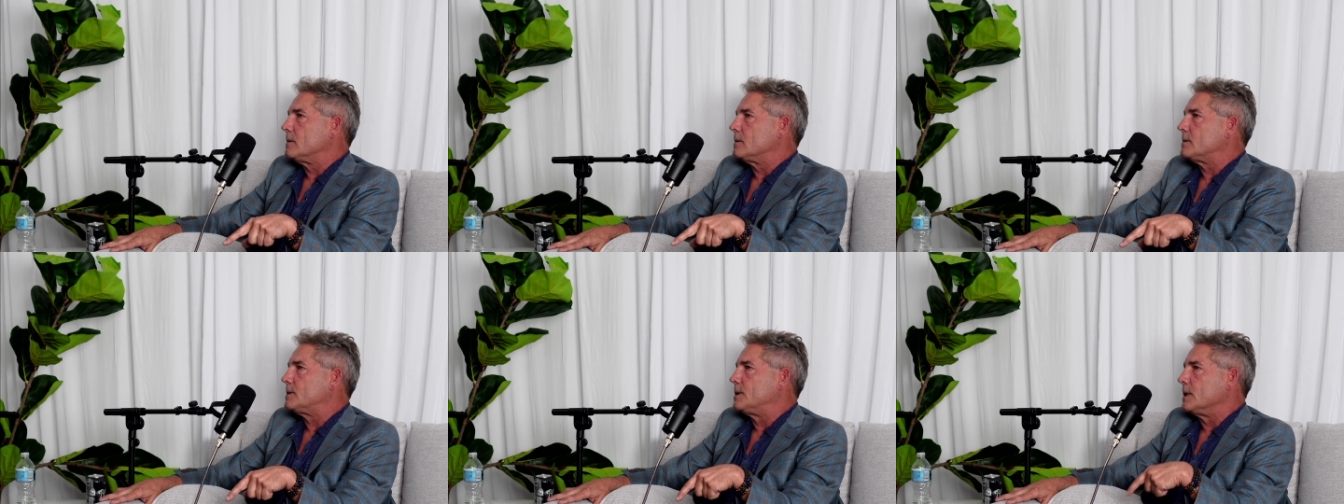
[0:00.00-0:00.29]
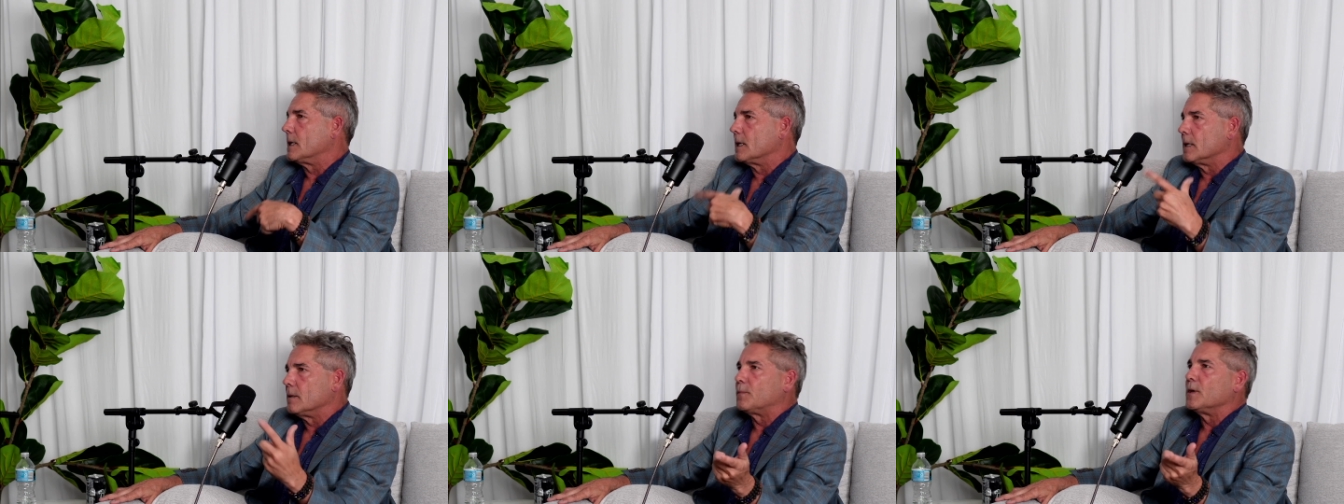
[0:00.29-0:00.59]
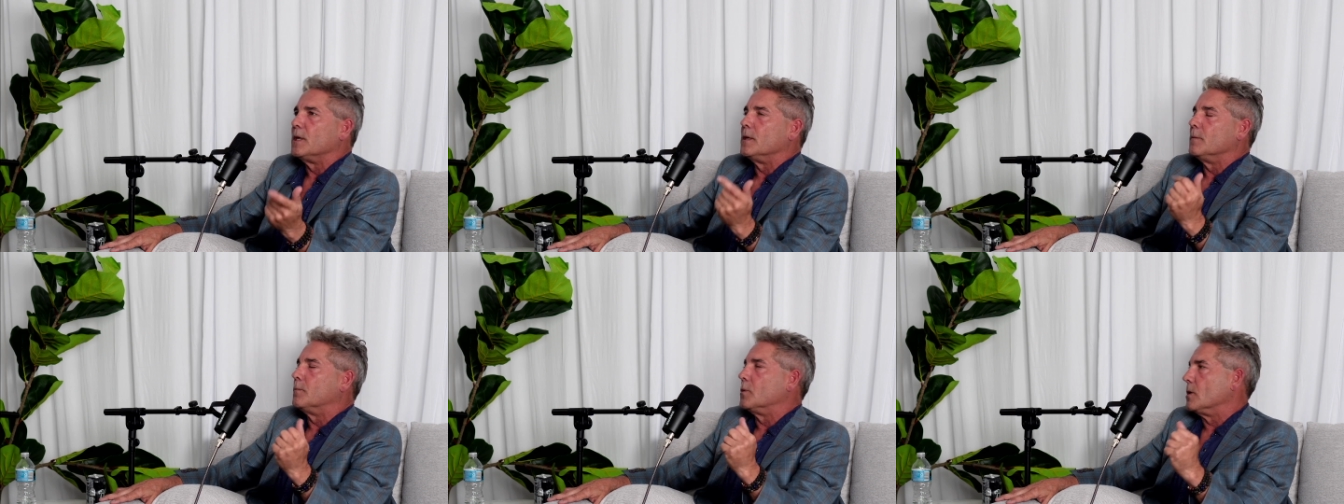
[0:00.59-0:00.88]
to get
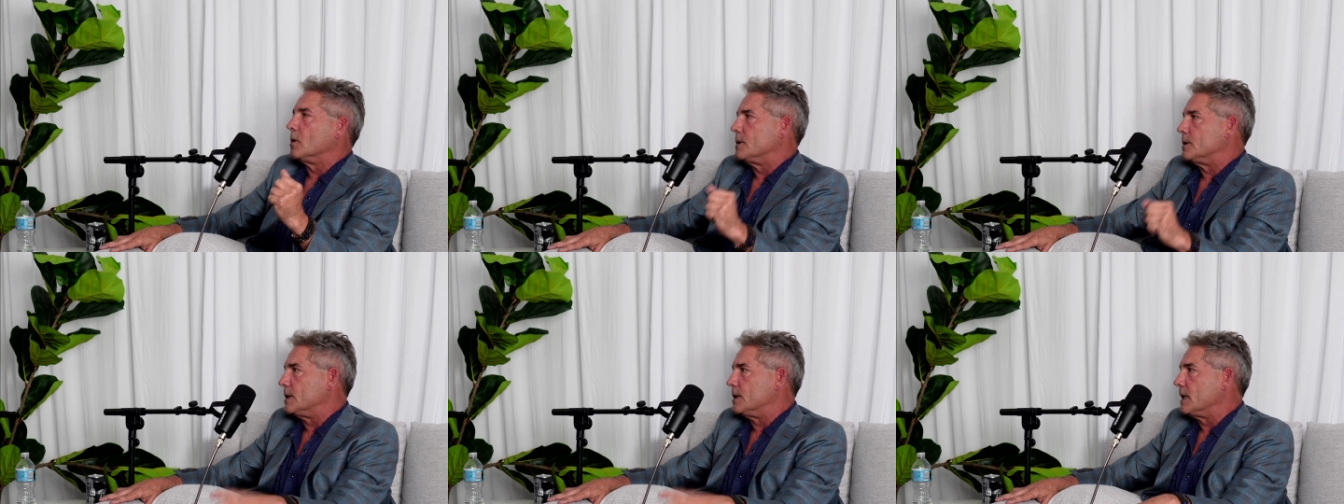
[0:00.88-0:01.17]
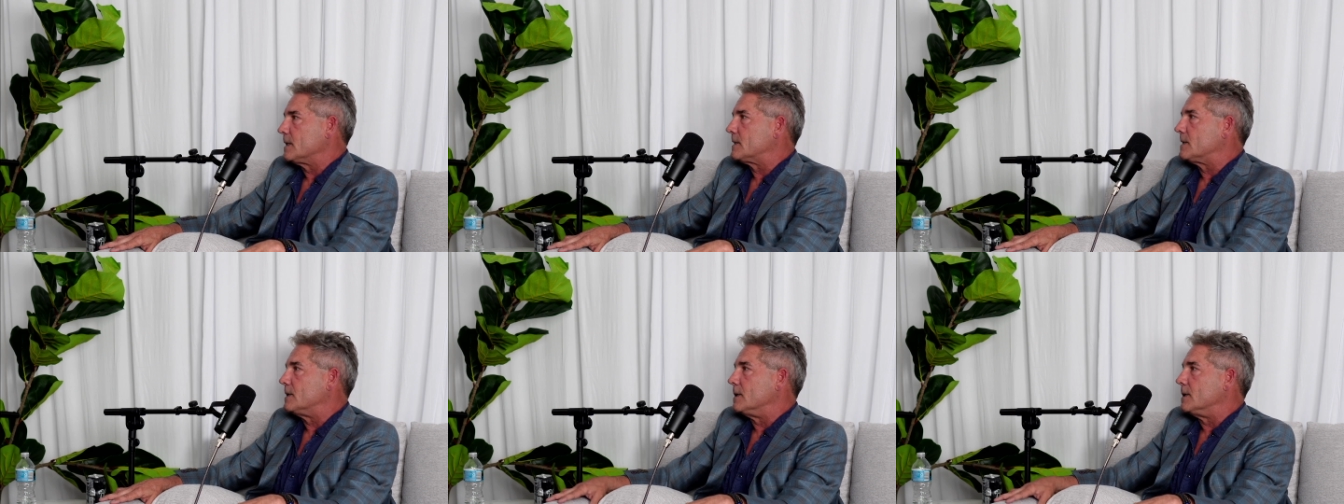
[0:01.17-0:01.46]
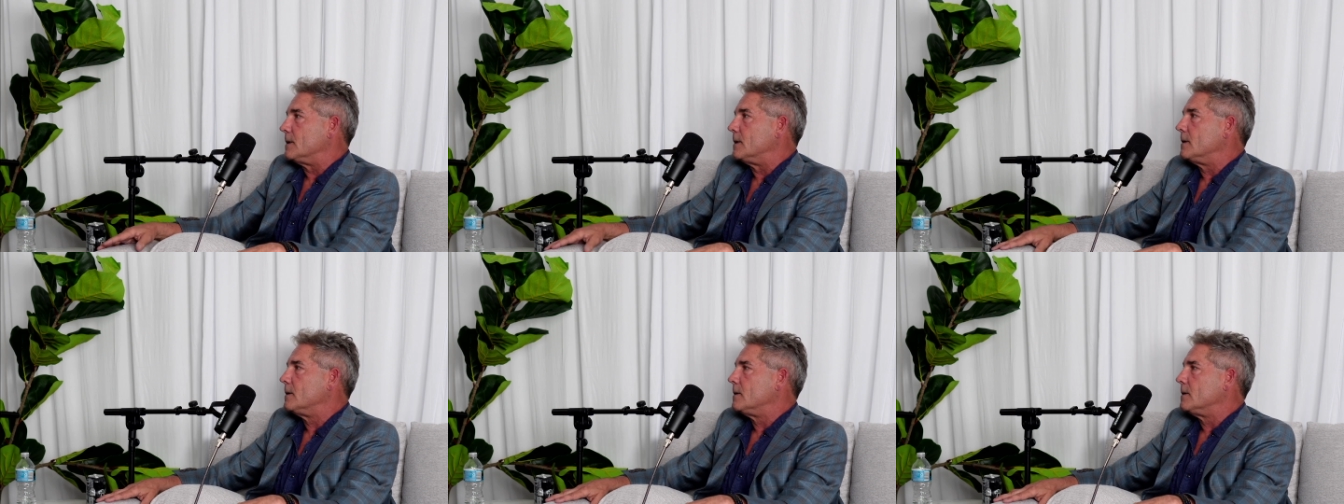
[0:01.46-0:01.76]
people
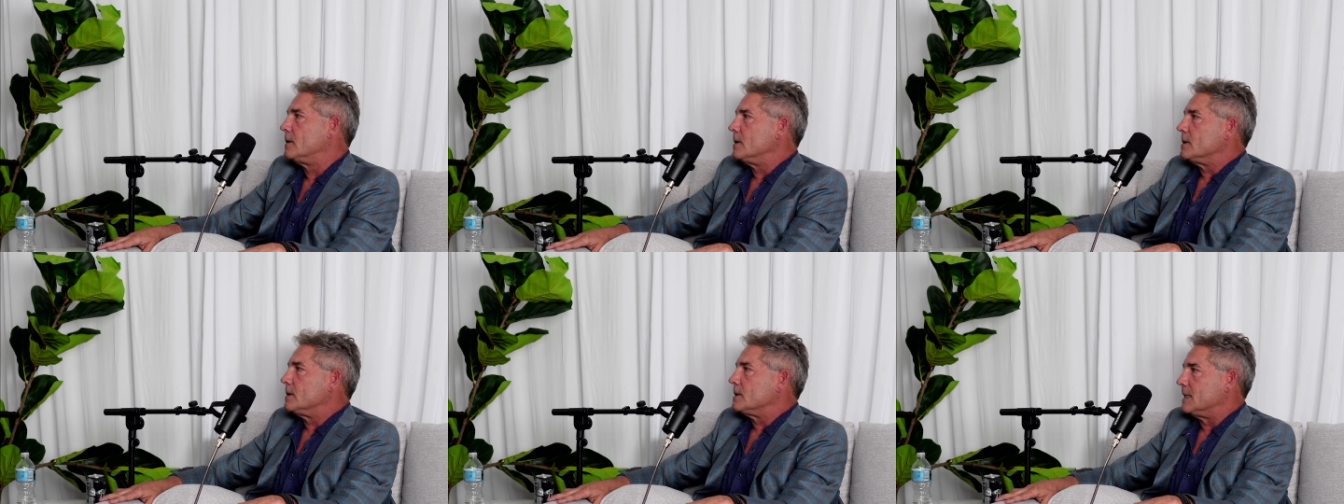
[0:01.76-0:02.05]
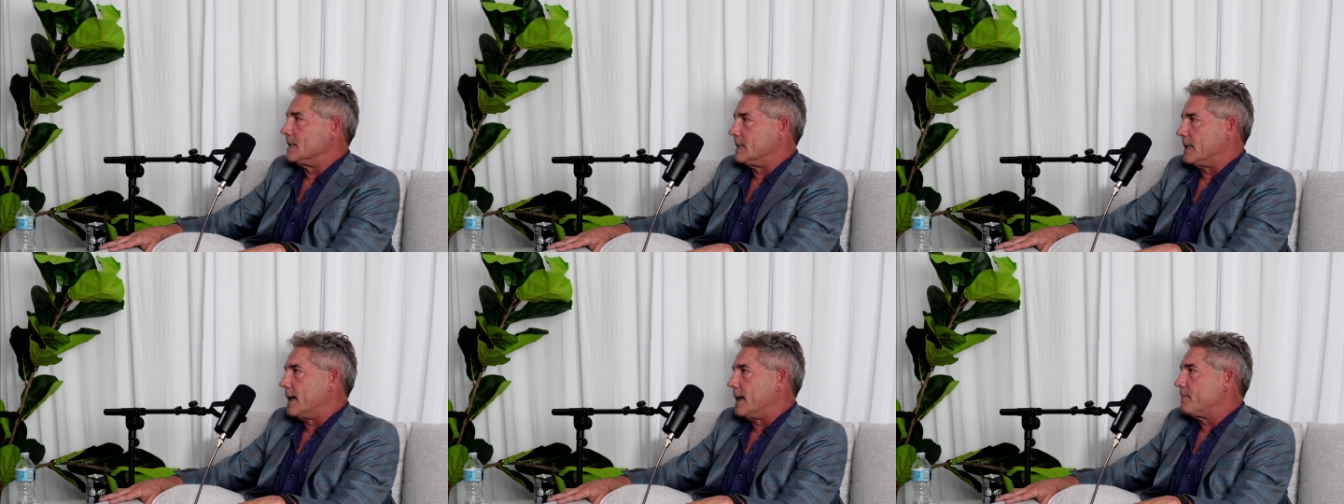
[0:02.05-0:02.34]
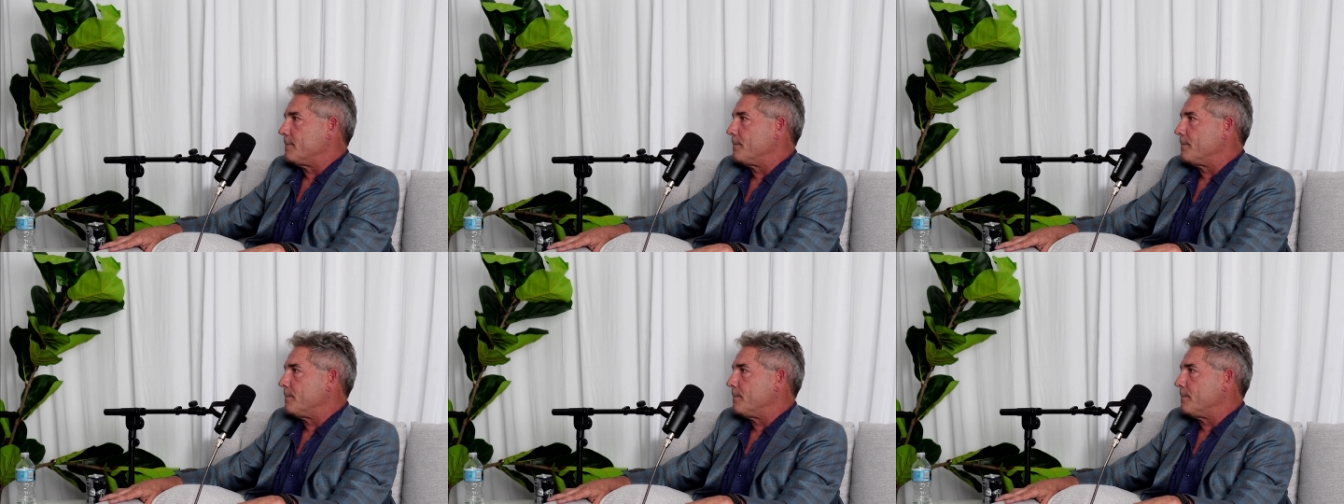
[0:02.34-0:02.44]
addicted to debt.